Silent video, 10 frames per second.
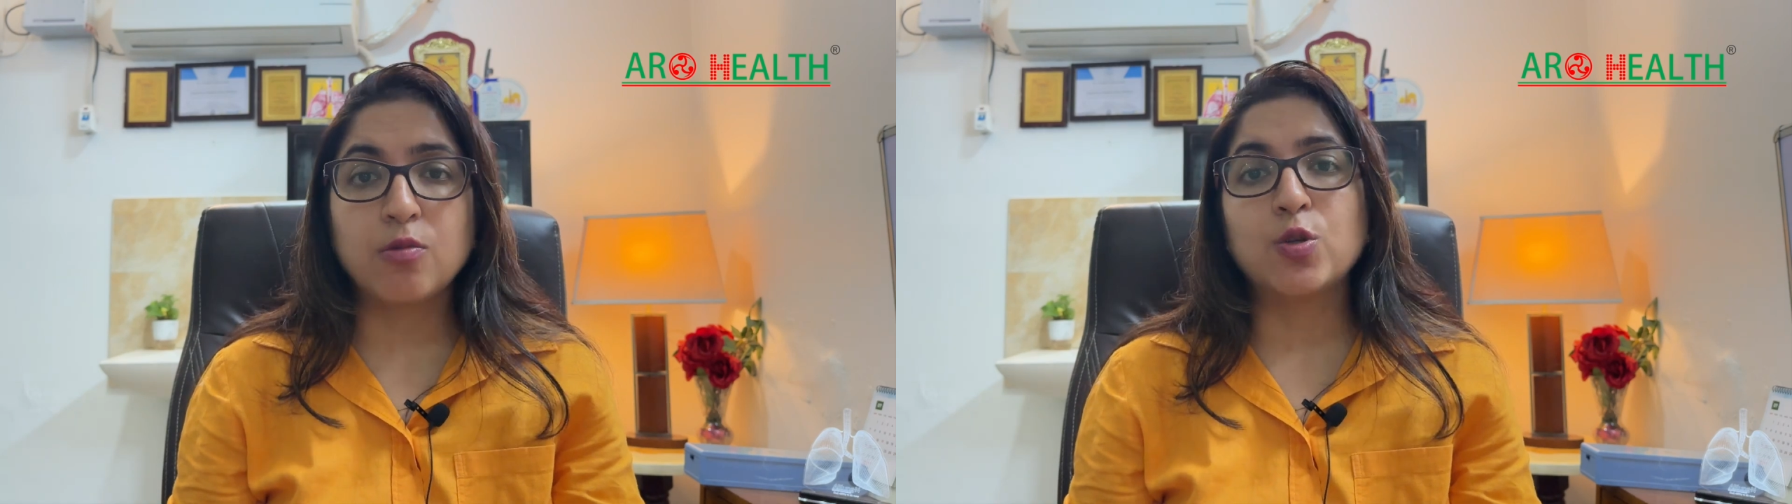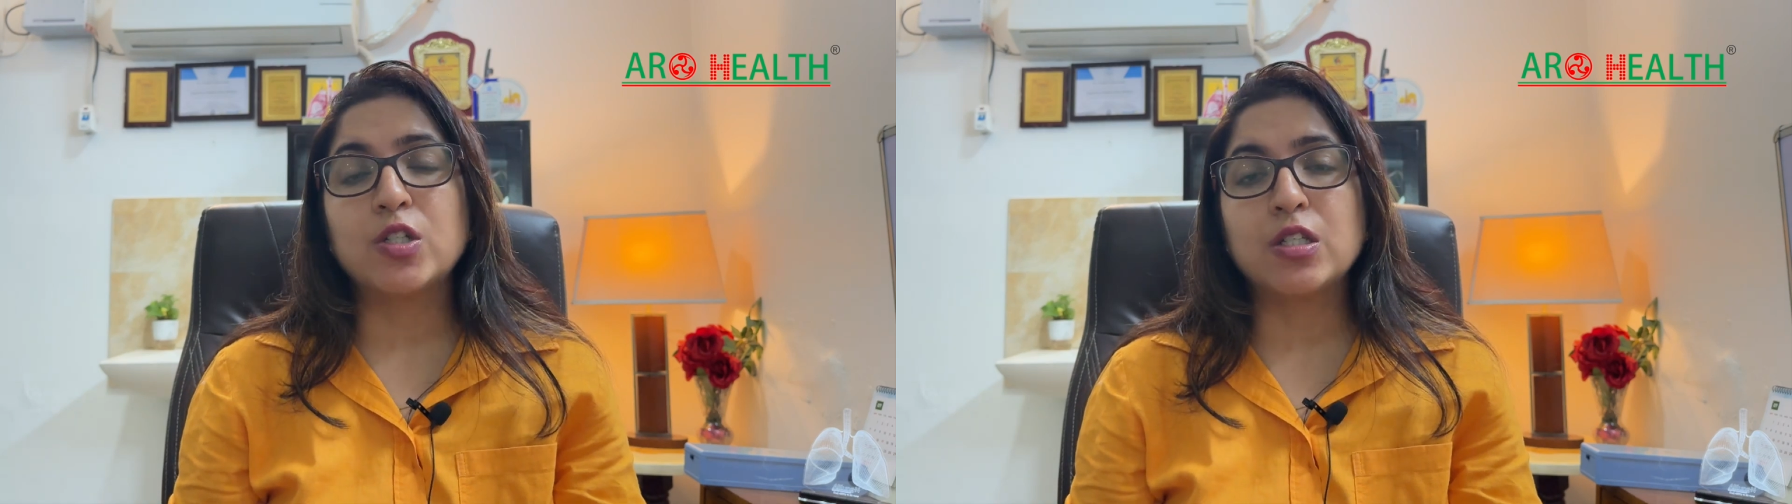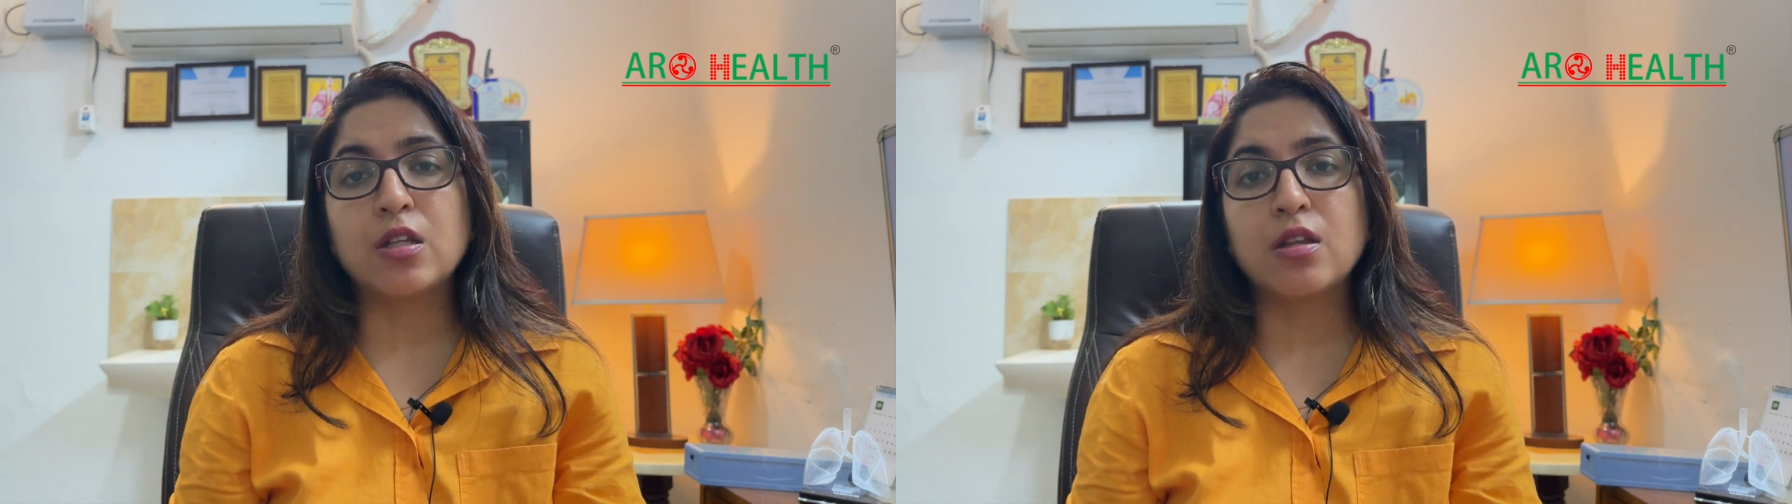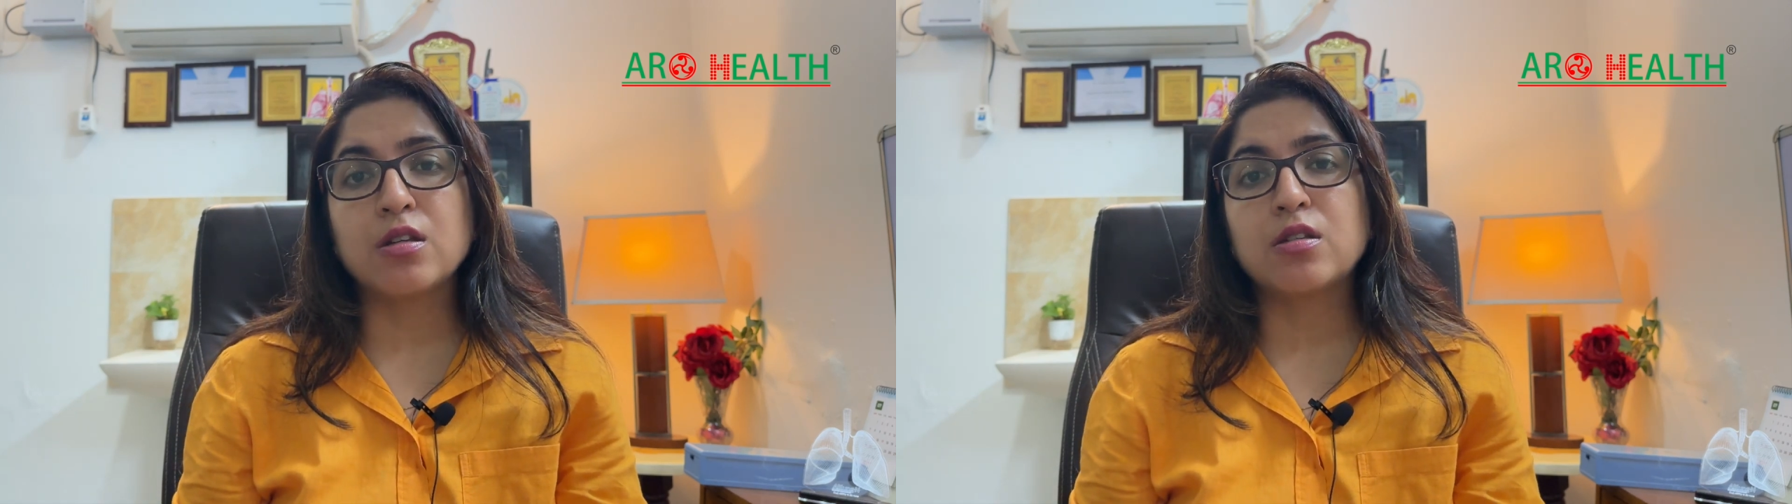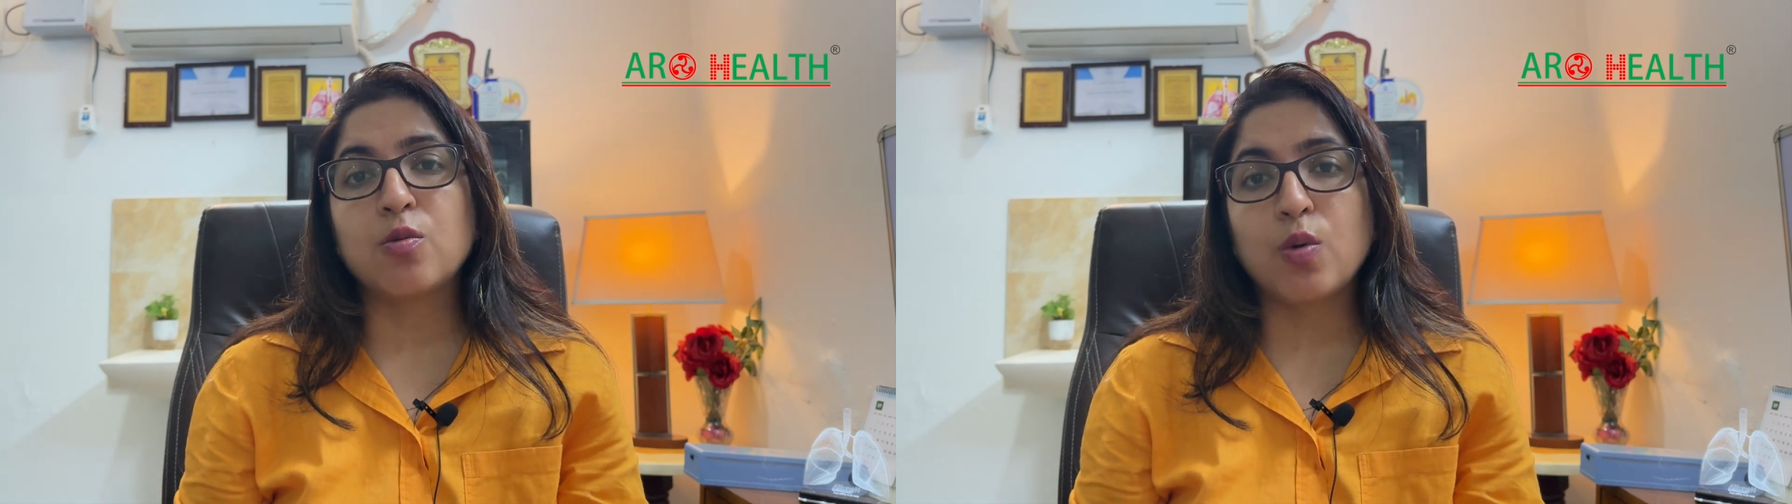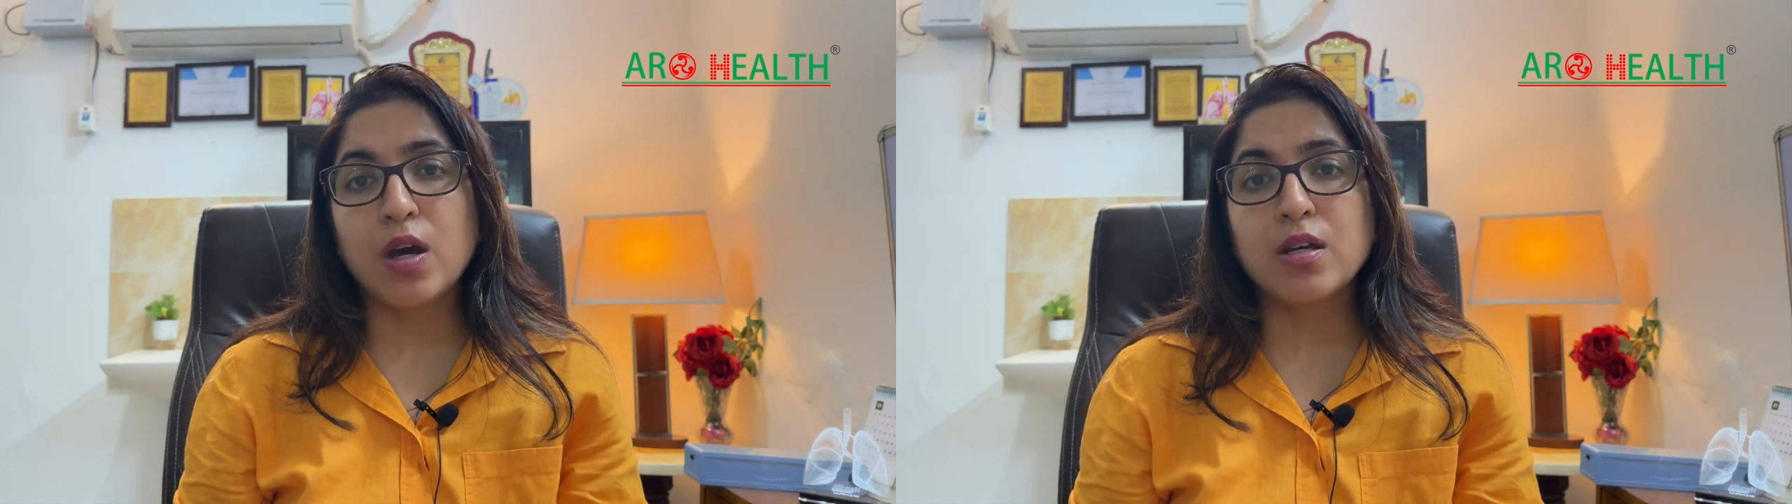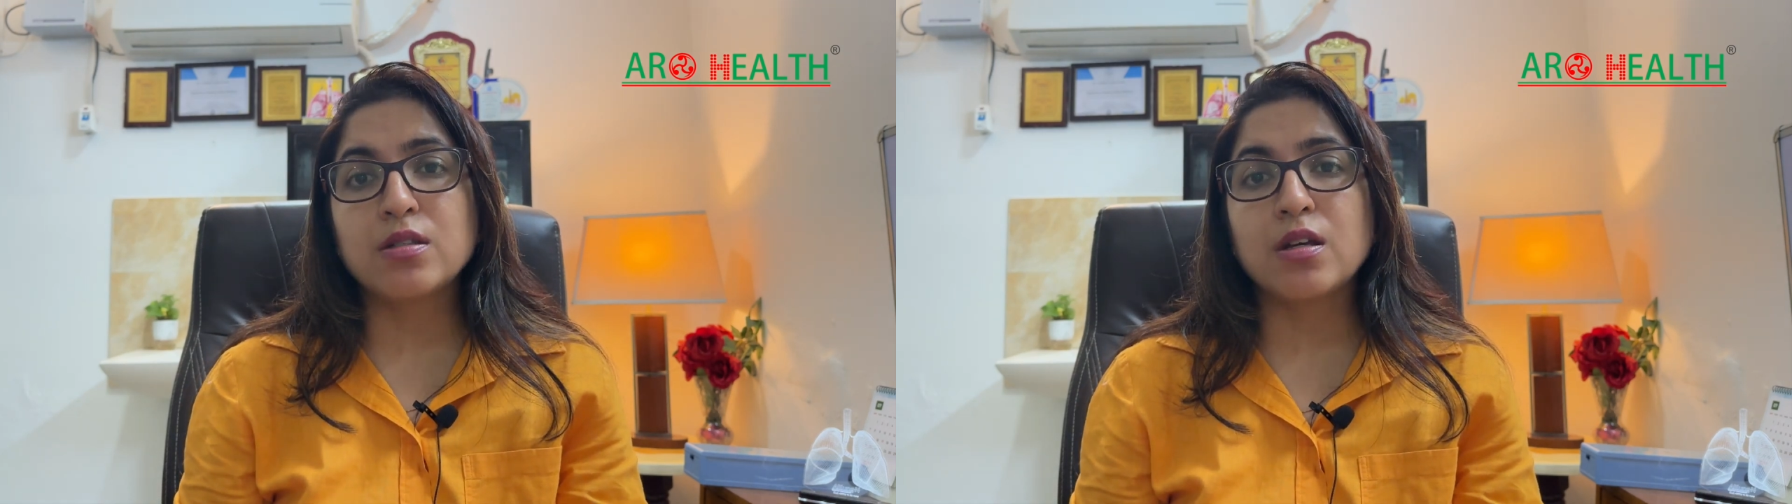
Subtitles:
which is in this device,